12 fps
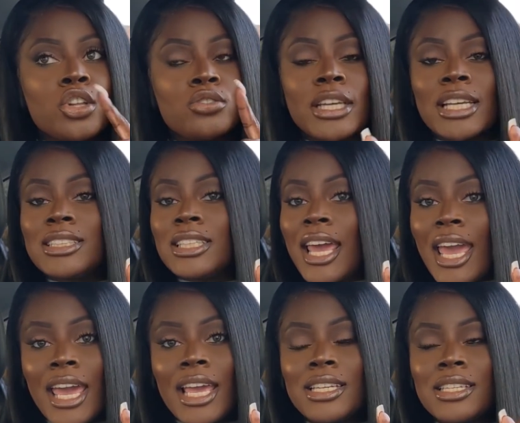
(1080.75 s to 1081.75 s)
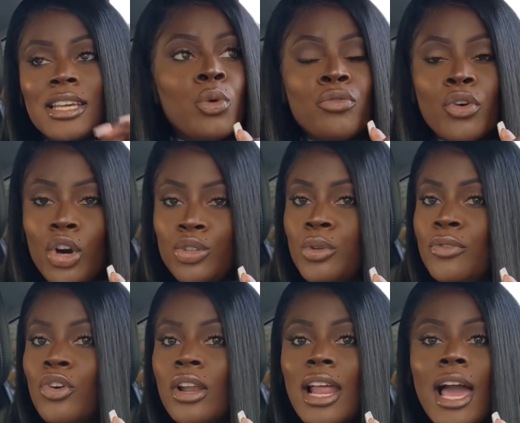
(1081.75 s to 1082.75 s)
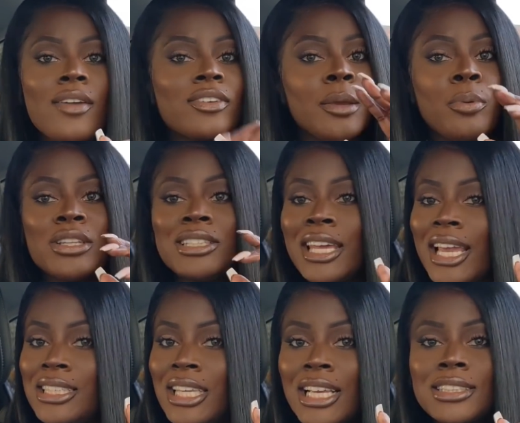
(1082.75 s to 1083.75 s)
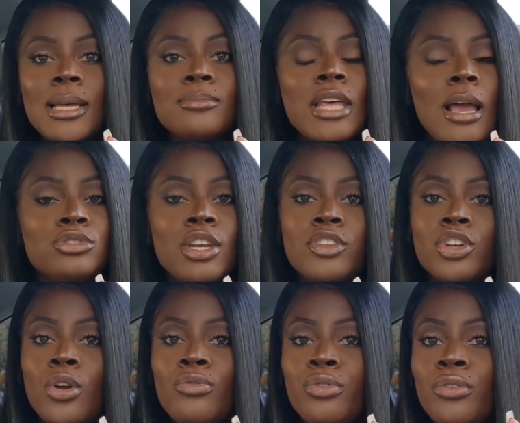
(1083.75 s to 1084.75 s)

Don't take it to the head. Move on with your life. Keep on dating. Sometimes you have to go